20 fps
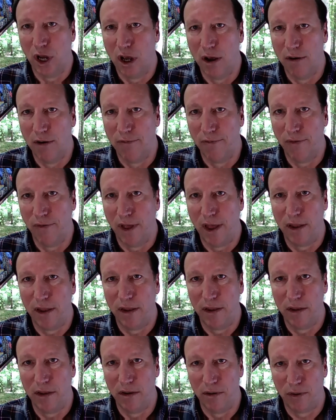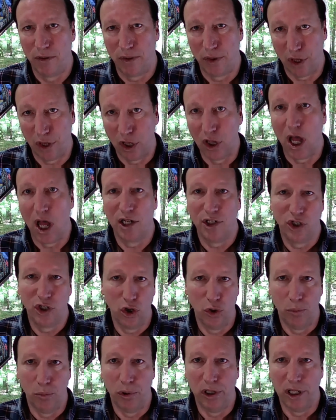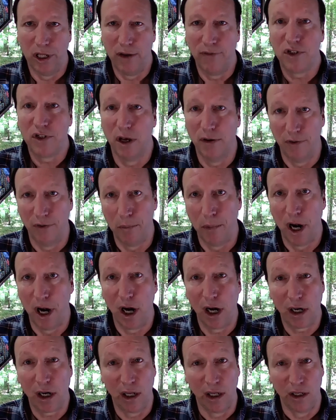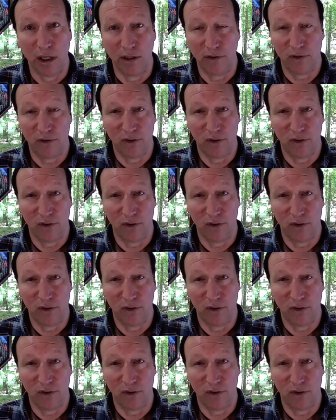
of theological beliefs of Americans.